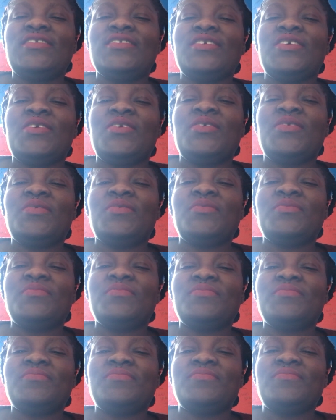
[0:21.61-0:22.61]
know,
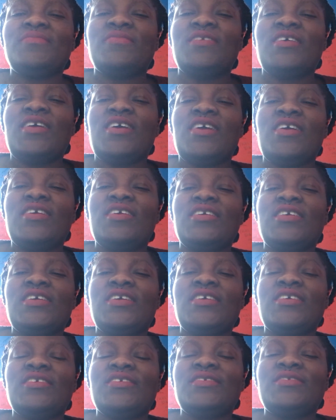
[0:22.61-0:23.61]

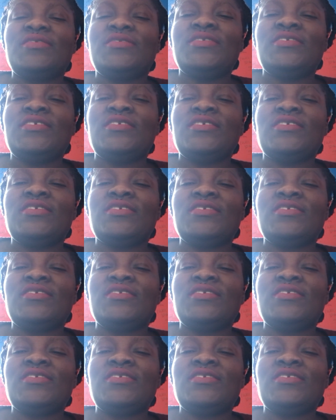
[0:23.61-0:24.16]
it.